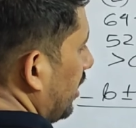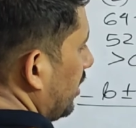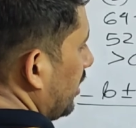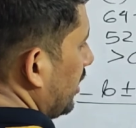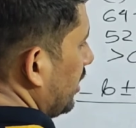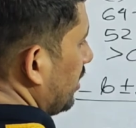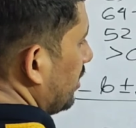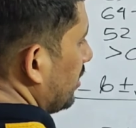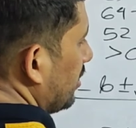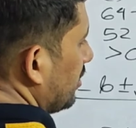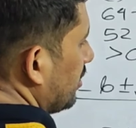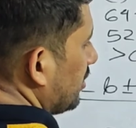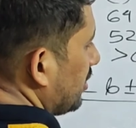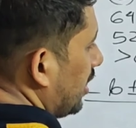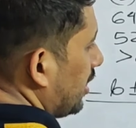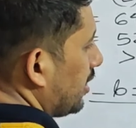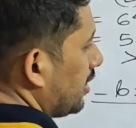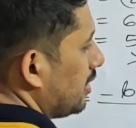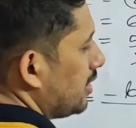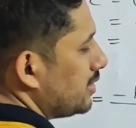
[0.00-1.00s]
13.
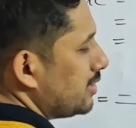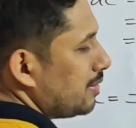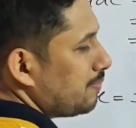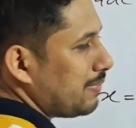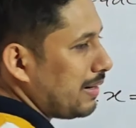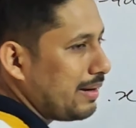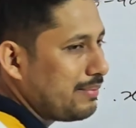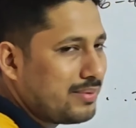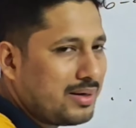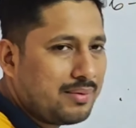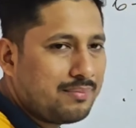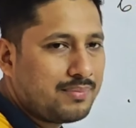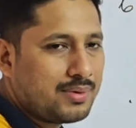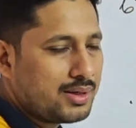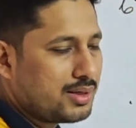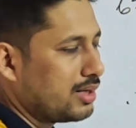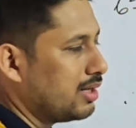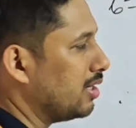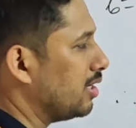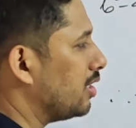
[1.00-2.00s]
13 is a prime
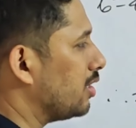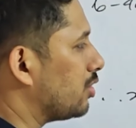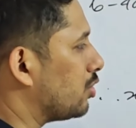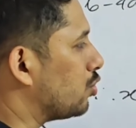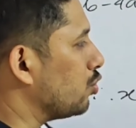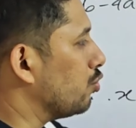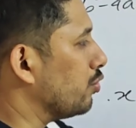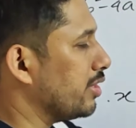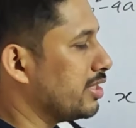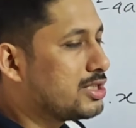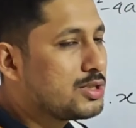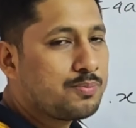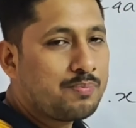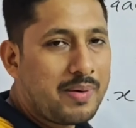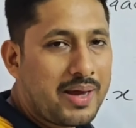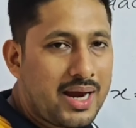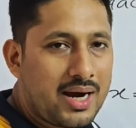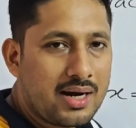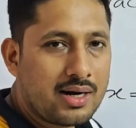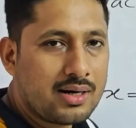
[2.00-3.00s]
number. 2 is
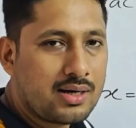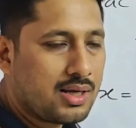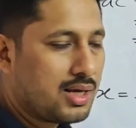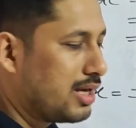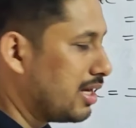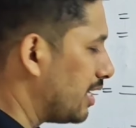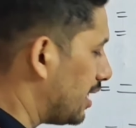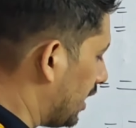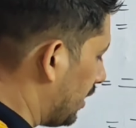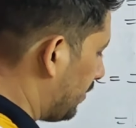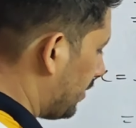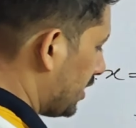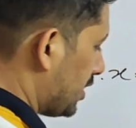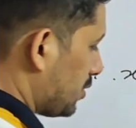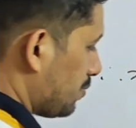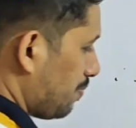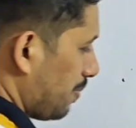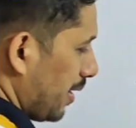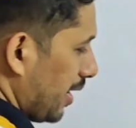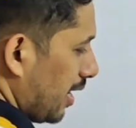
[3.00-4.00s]
paired. If it
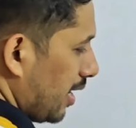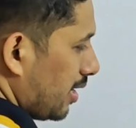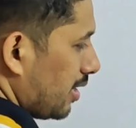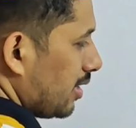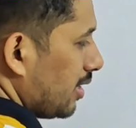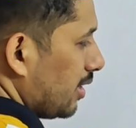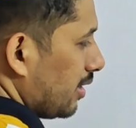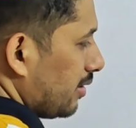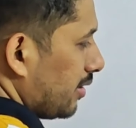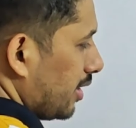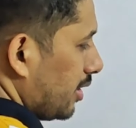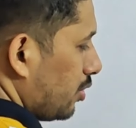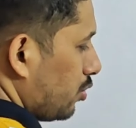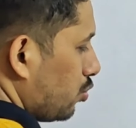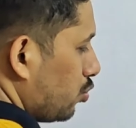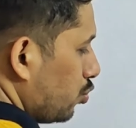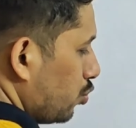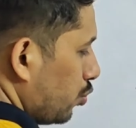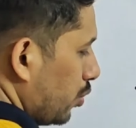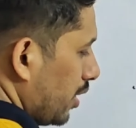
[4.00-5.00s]
is paired,
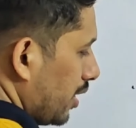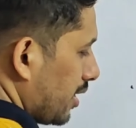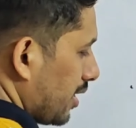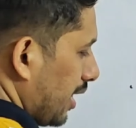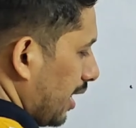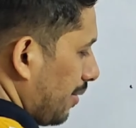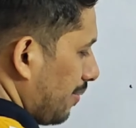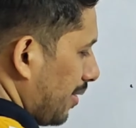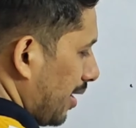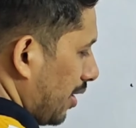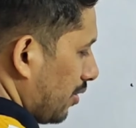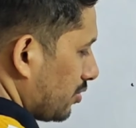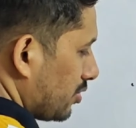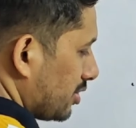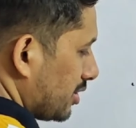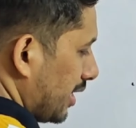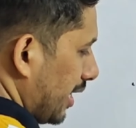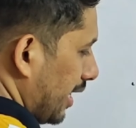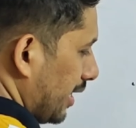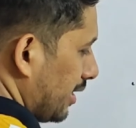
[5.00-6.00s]
then 2 will come
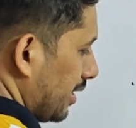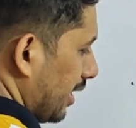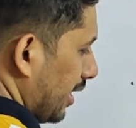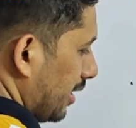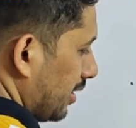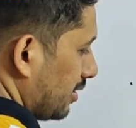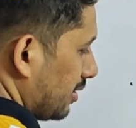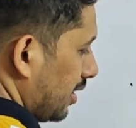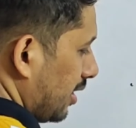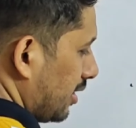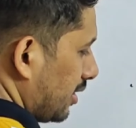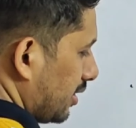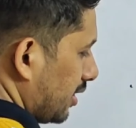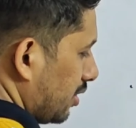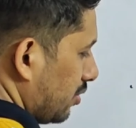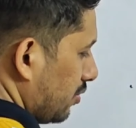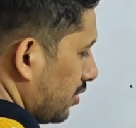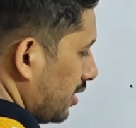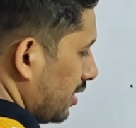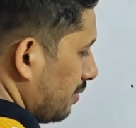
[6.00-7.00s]
outside and
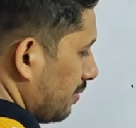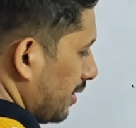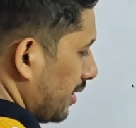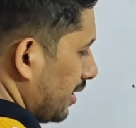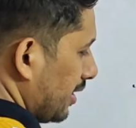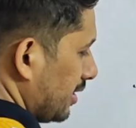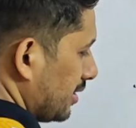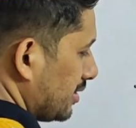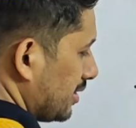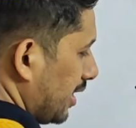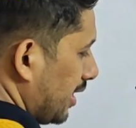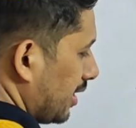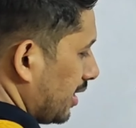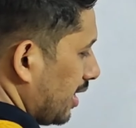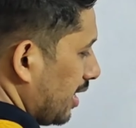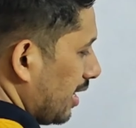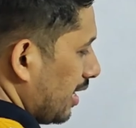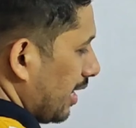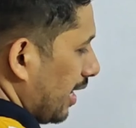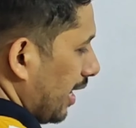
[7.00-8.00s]
13 will remain
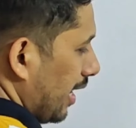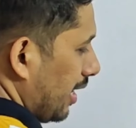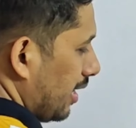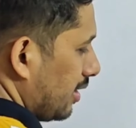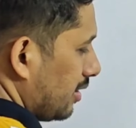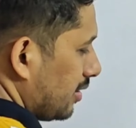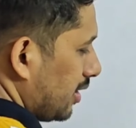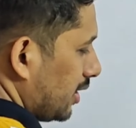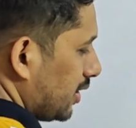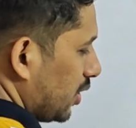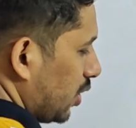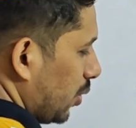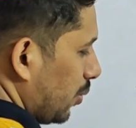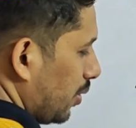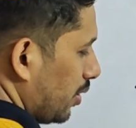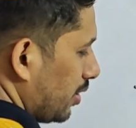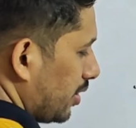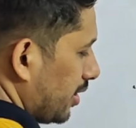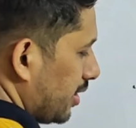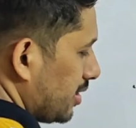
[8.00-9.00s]
inside. And the
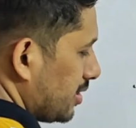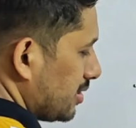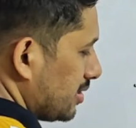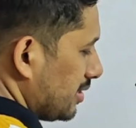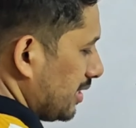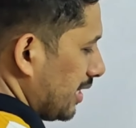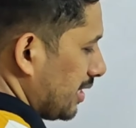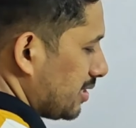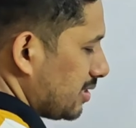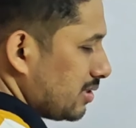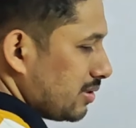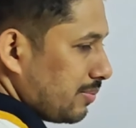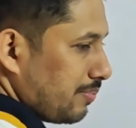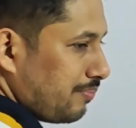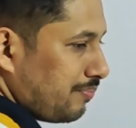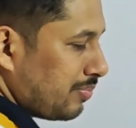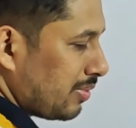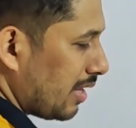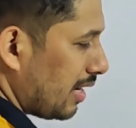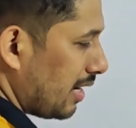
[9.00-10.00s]
denominator is 6.